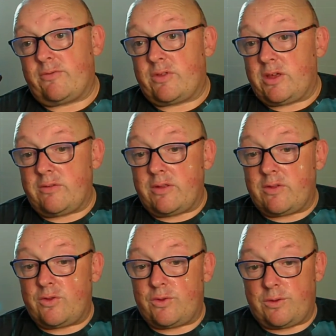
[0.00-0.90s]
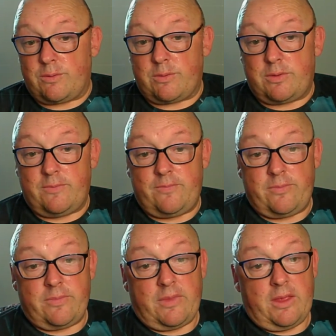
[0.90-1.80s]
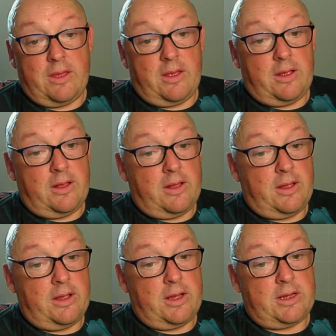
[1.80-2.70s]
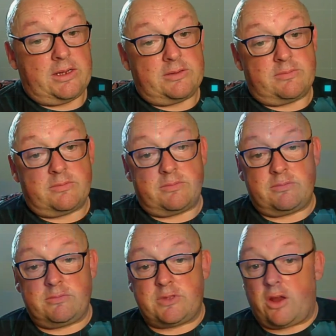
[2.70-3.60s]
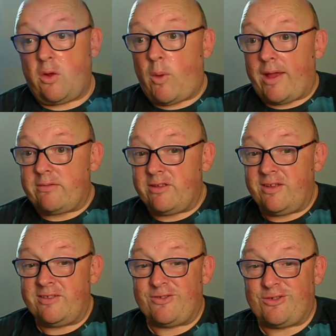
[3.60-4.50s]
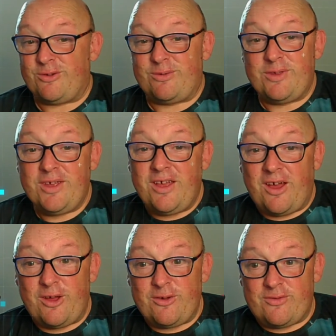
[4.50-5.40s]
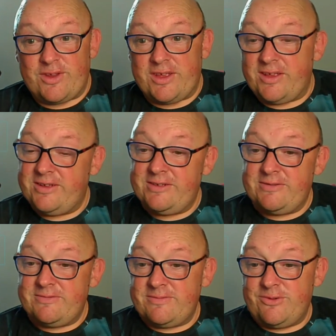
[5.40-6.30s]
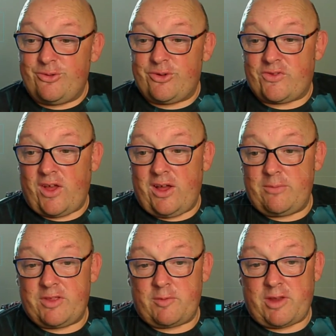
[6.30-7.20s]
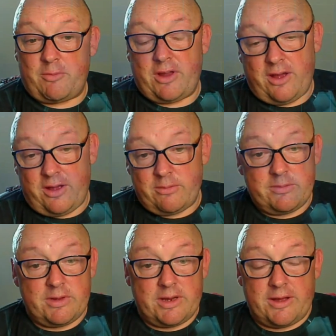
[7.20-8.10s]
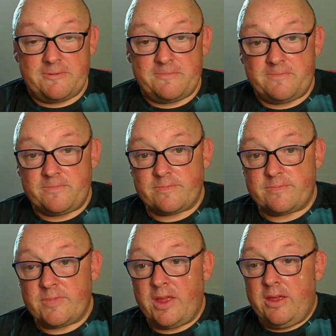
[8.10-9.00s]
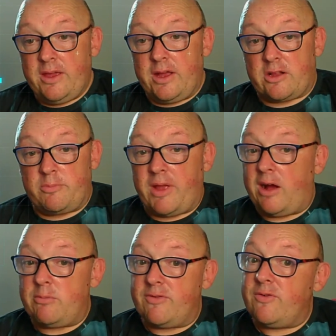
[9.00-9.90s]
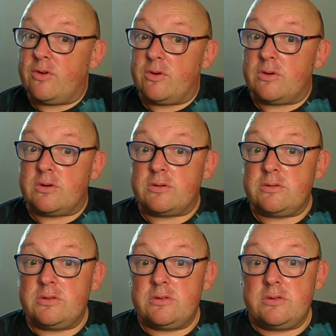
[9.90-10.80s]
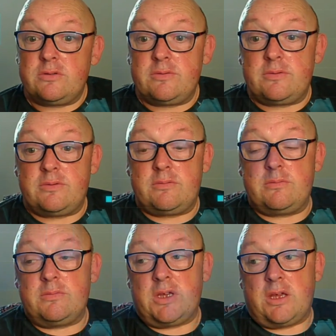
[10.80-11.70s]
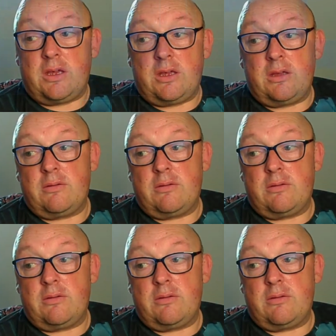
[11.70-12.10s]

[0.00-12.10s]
series soon. Don't know when, soon, hopefully August time, September time, you know, it'll be out before me